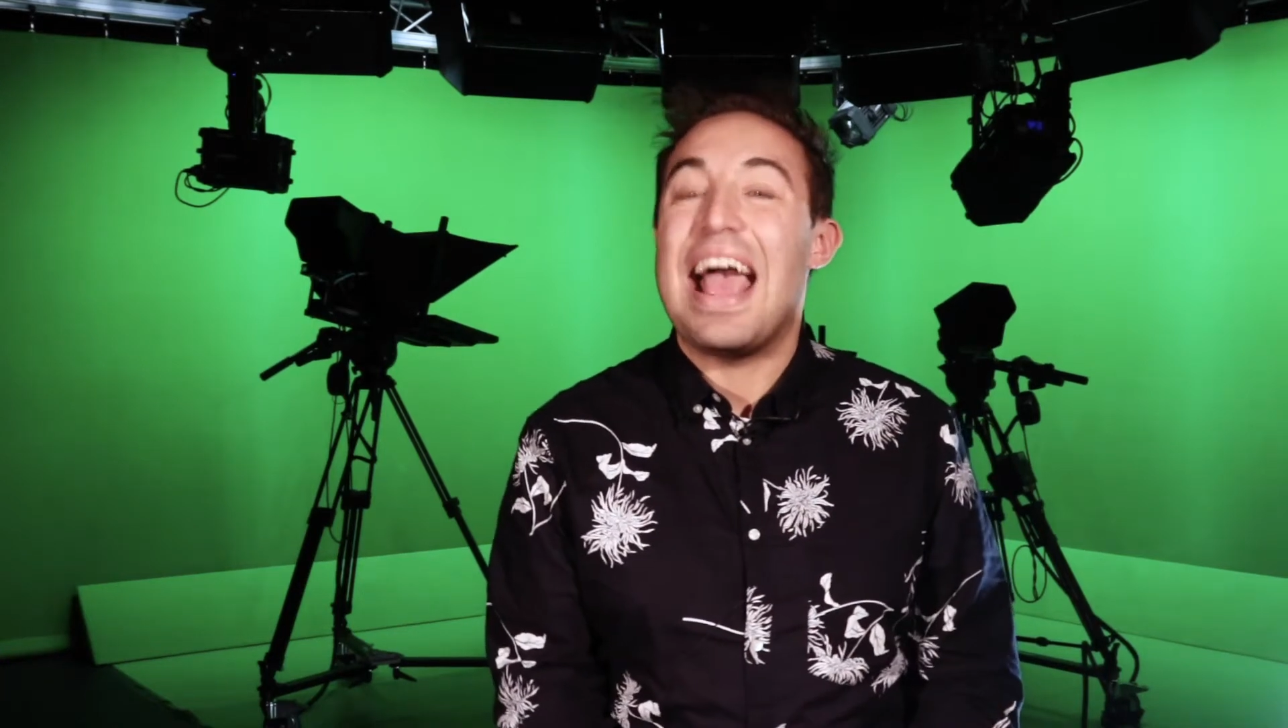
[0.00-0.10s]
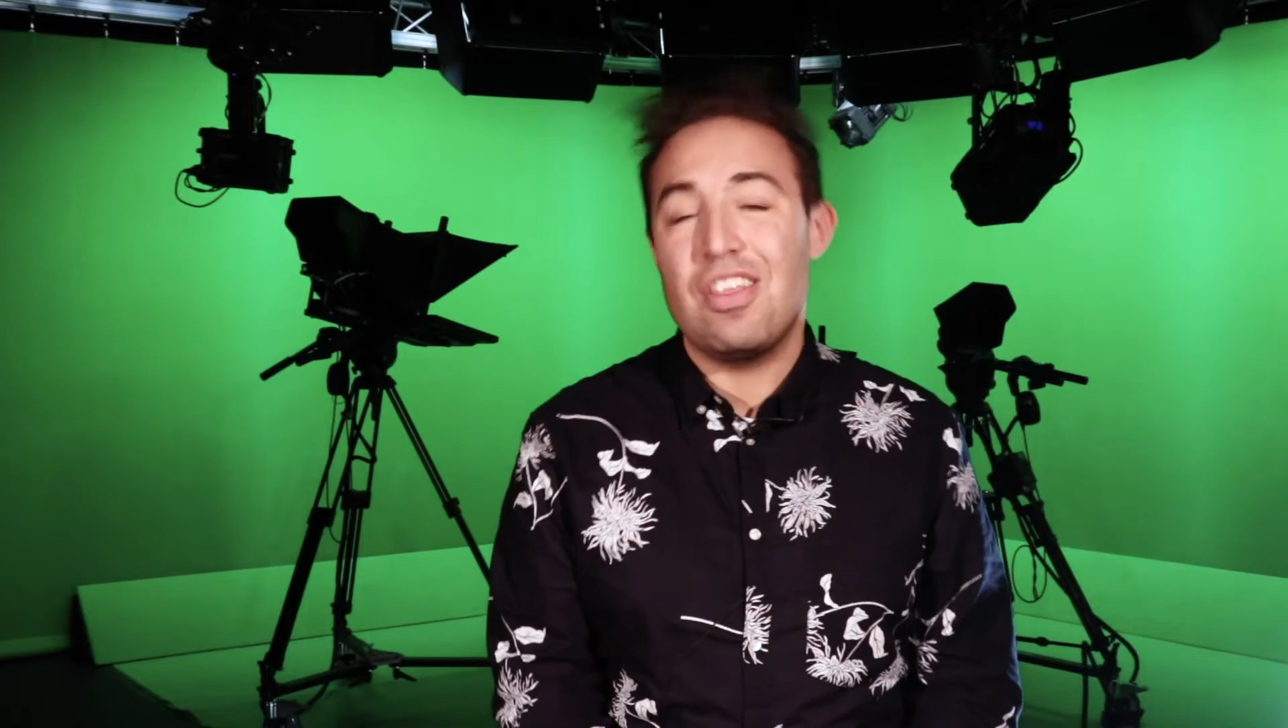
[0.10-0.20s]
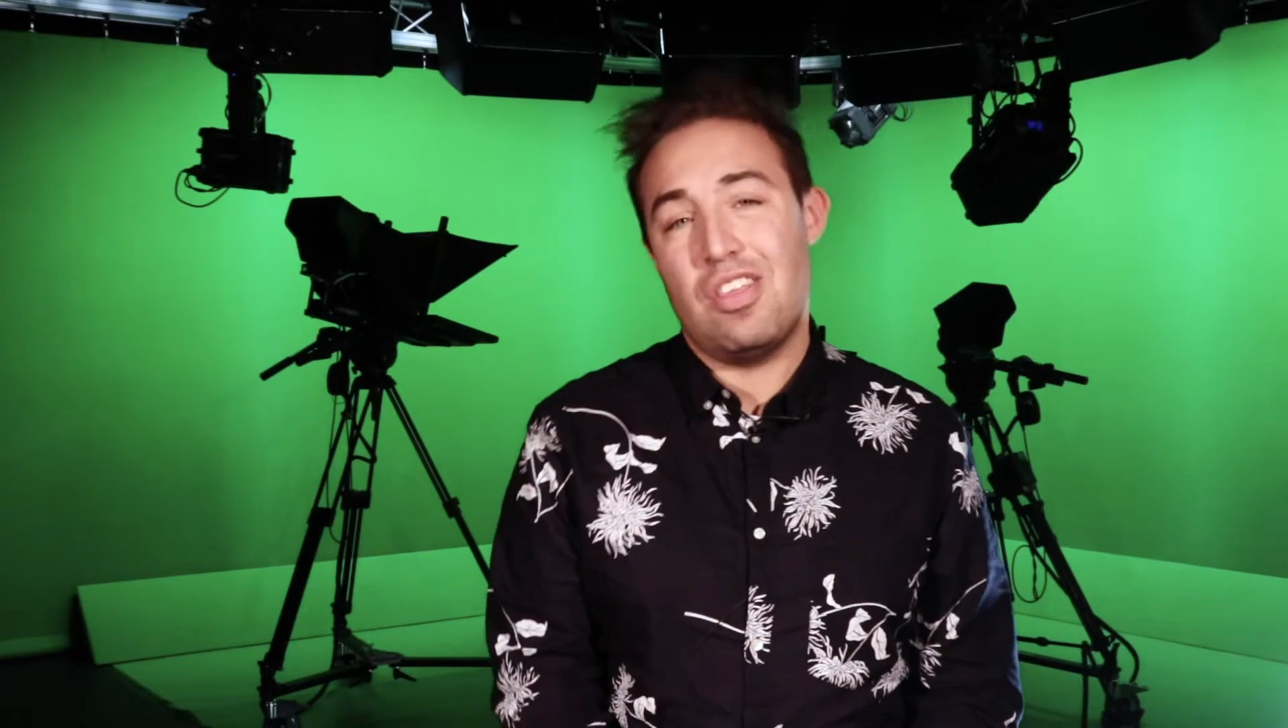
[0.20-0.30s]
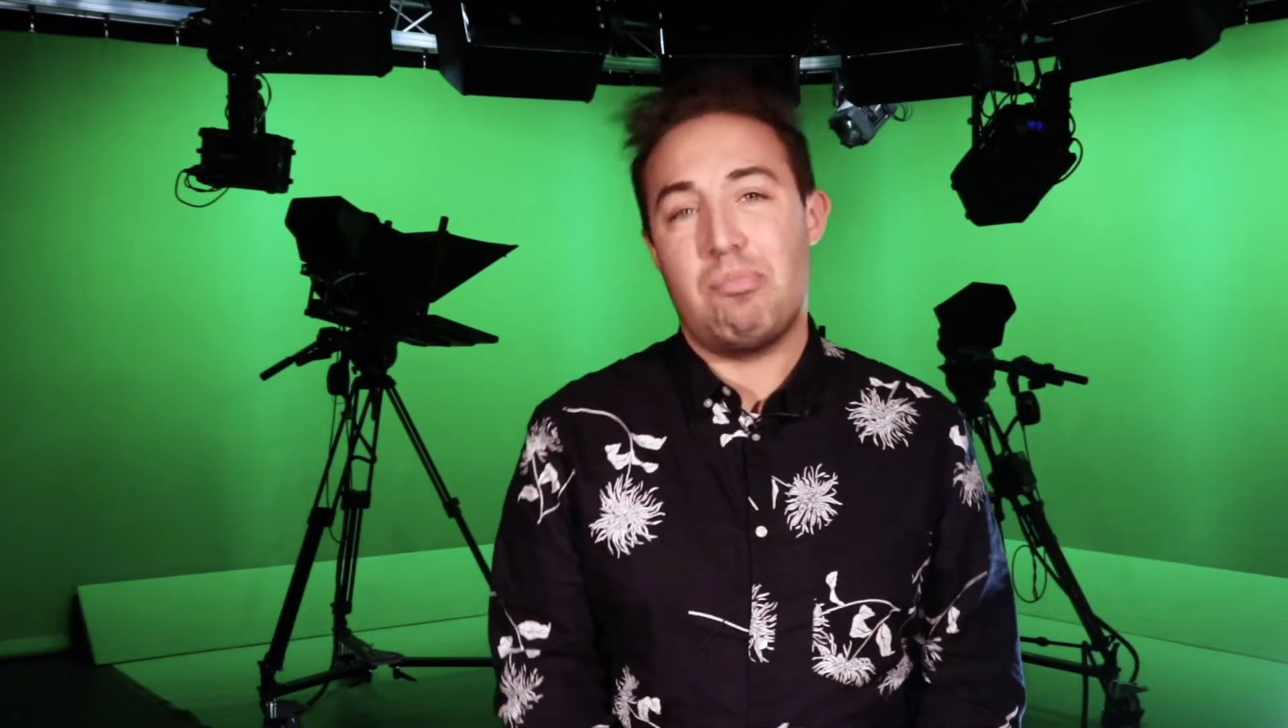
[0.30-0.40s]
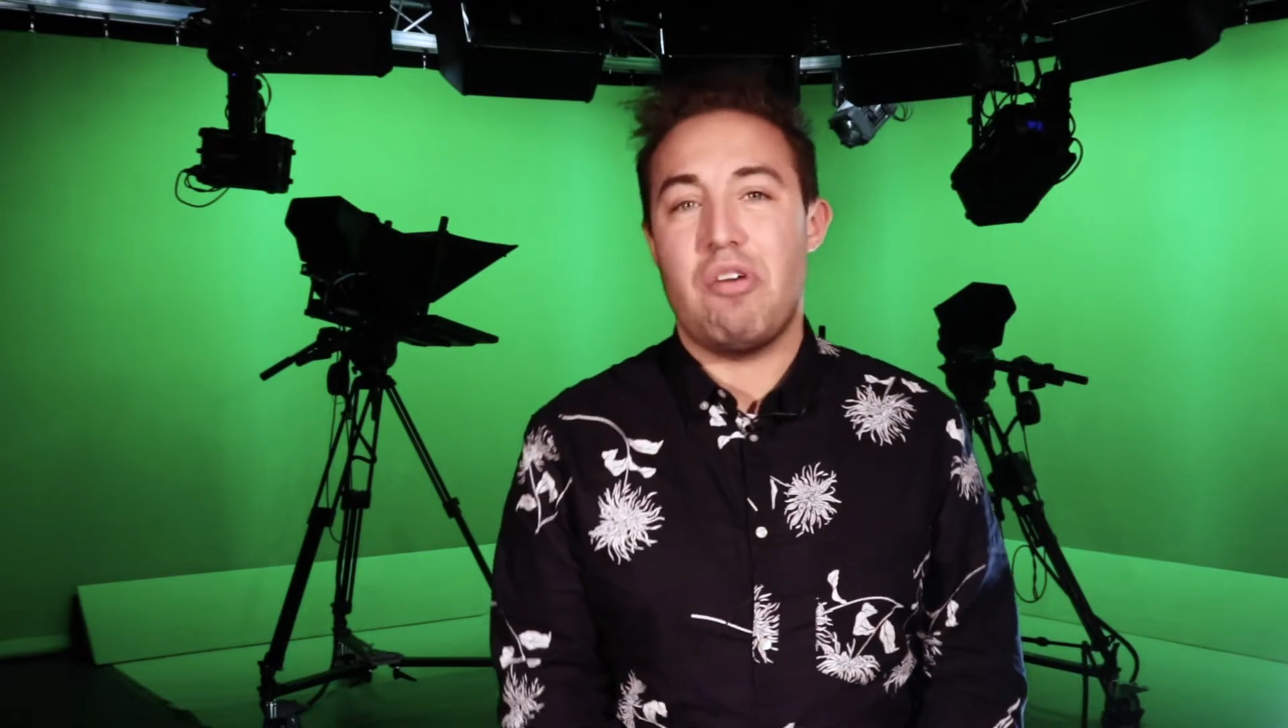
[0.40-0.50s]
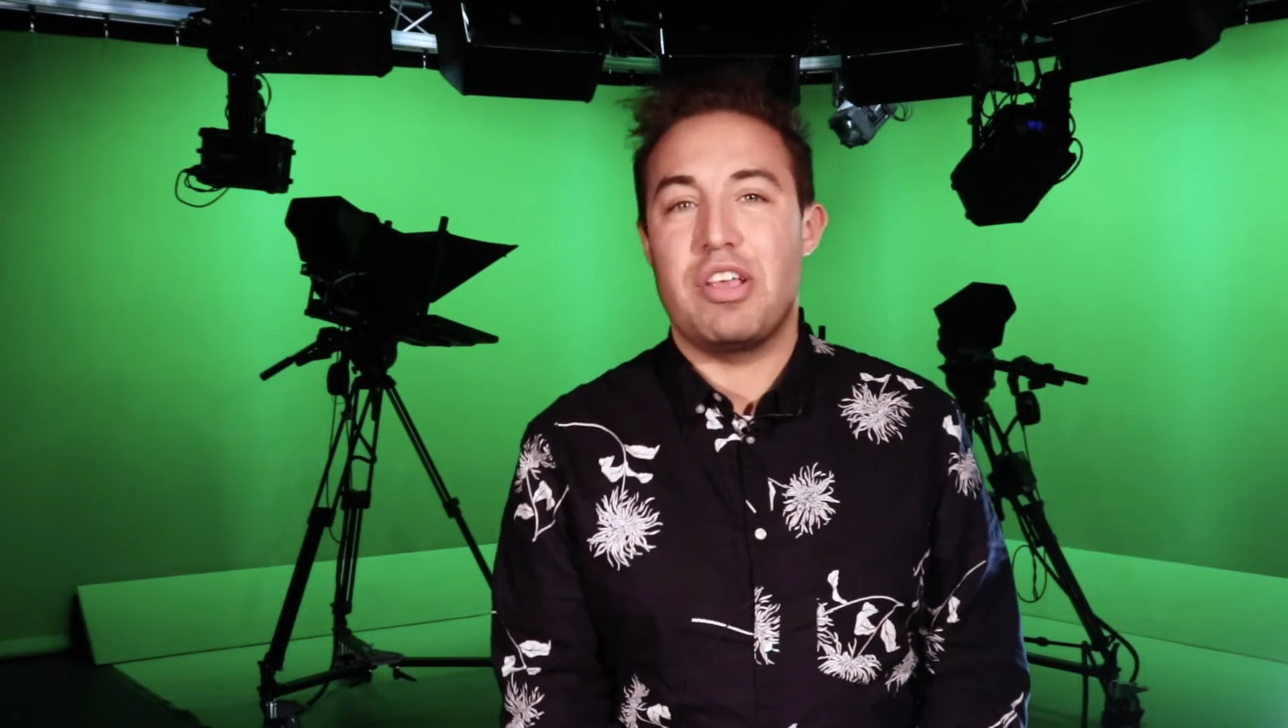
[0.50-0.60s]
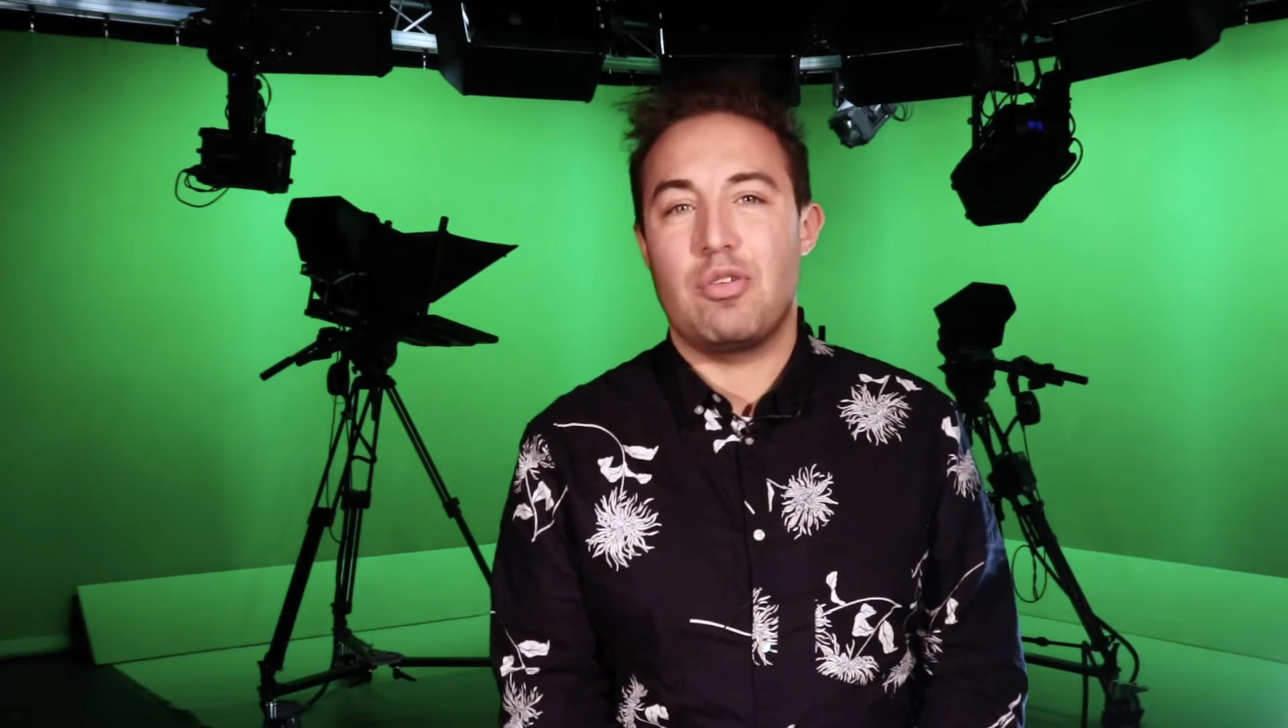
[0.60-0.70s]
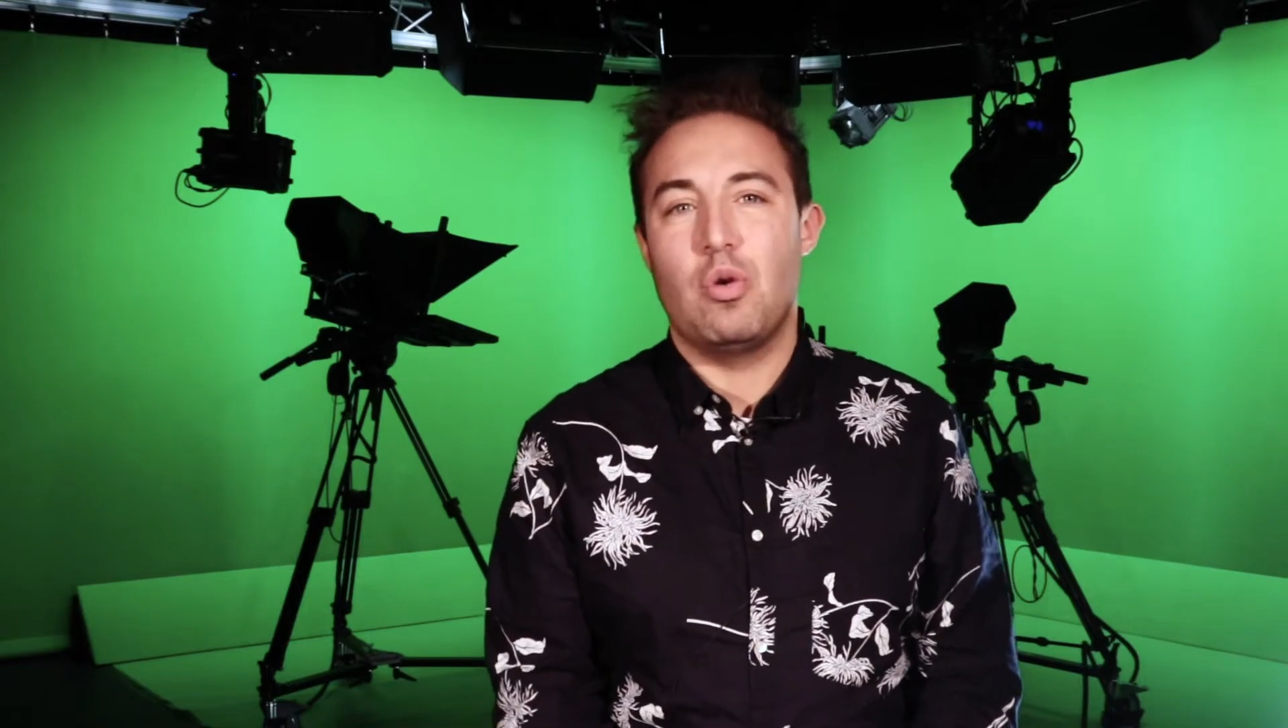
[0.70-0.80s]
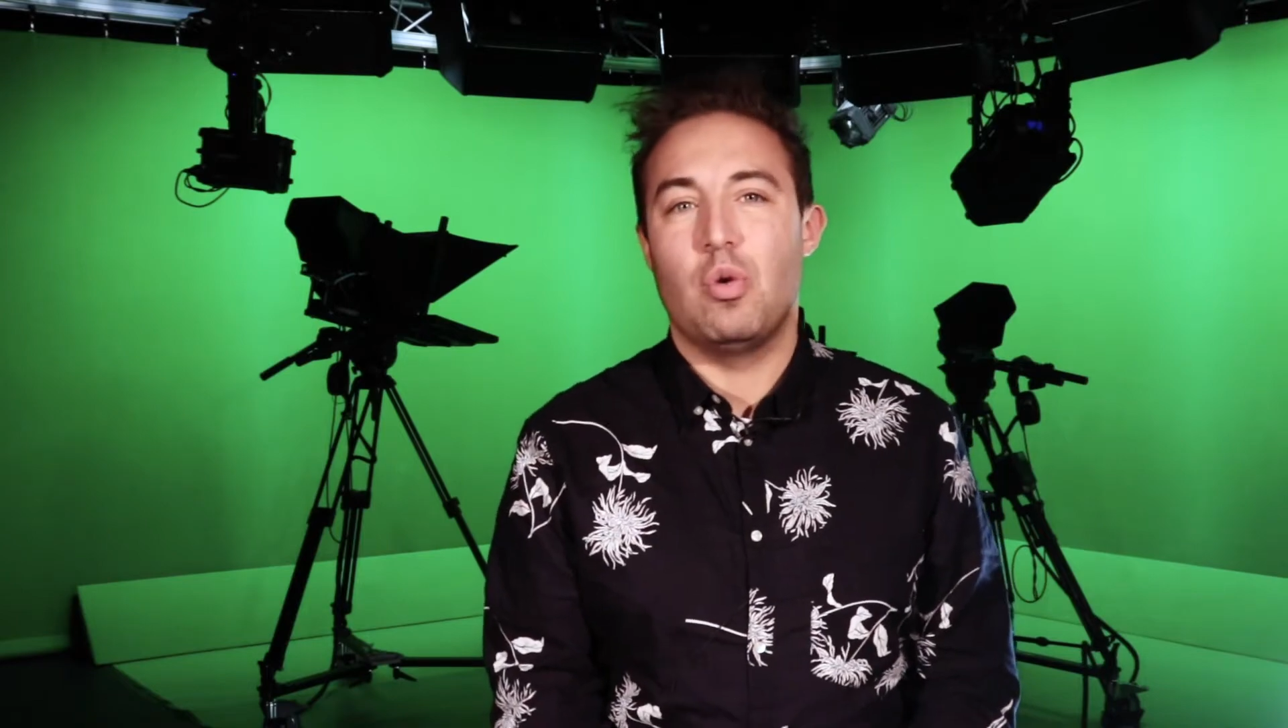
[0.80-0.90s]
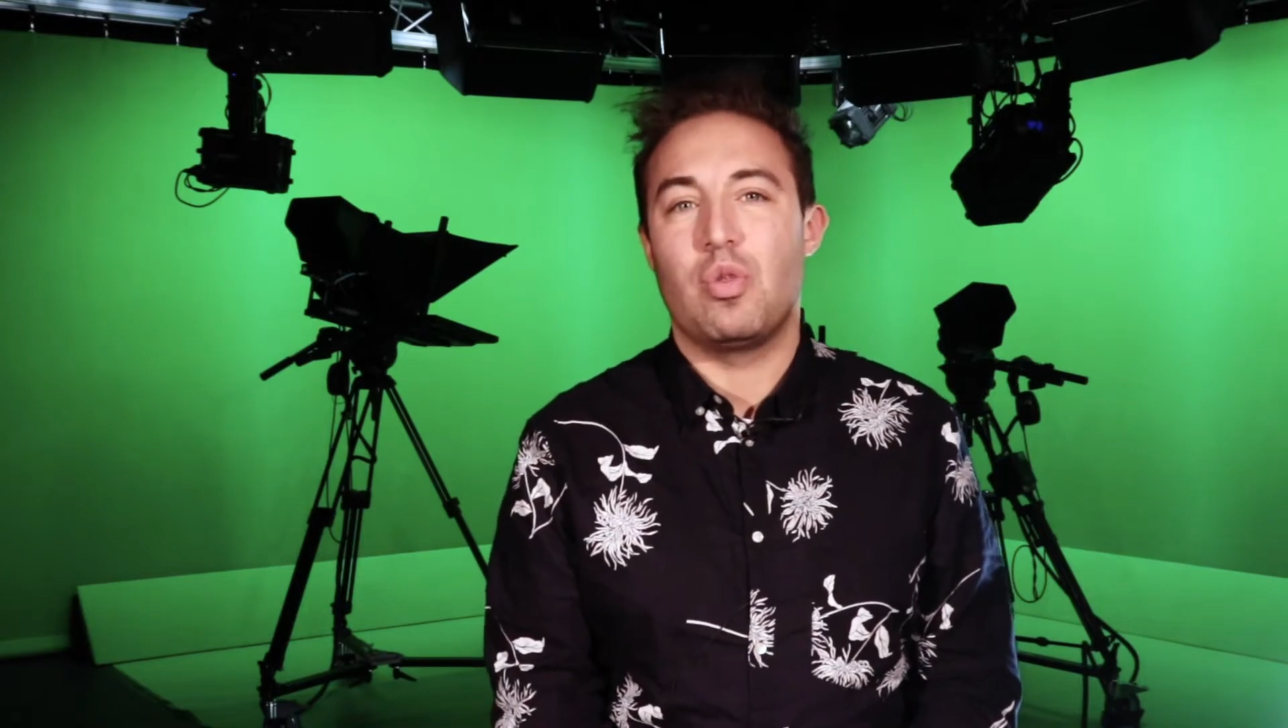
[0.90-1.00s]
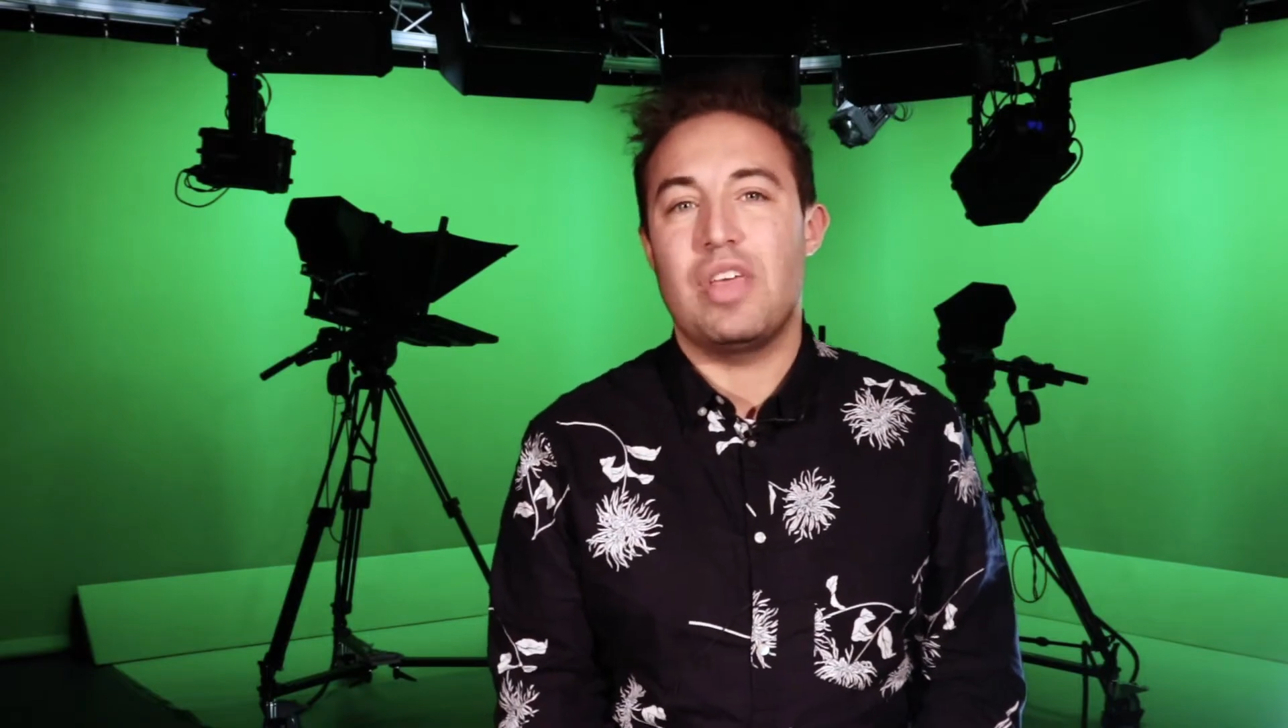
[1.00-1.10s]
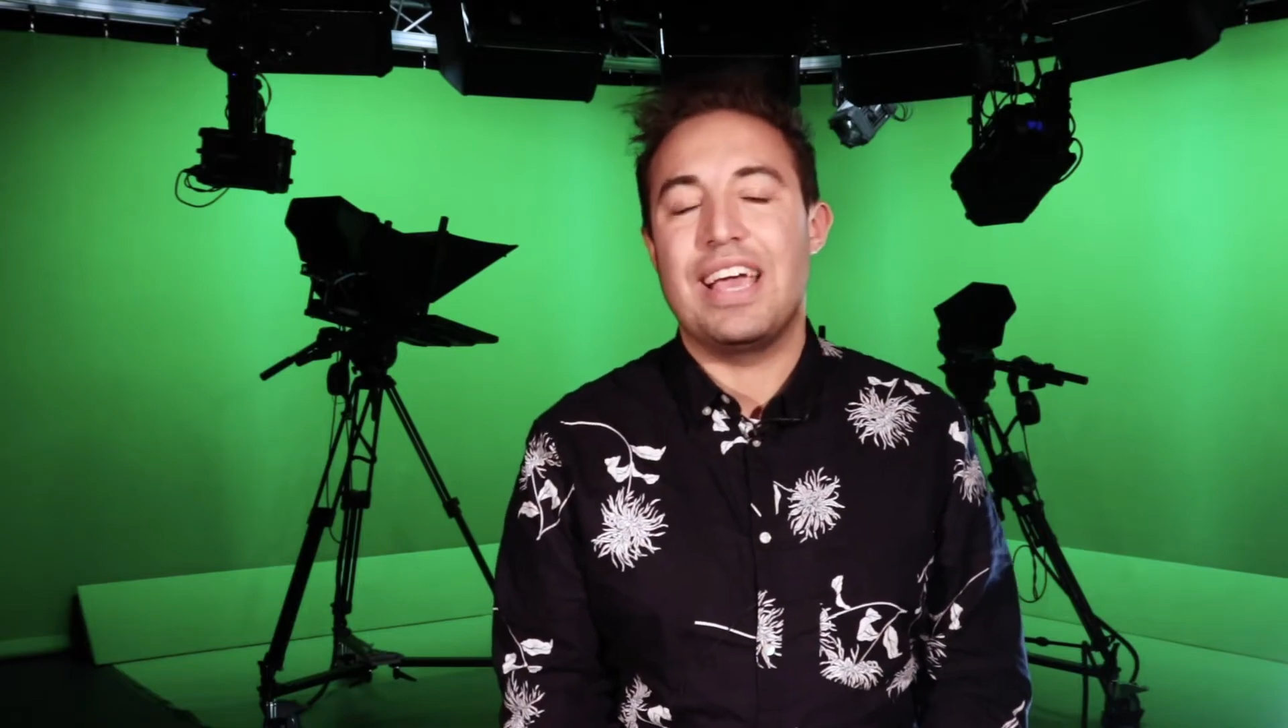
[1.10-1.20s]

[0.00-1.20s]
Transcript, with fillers: Enterprise course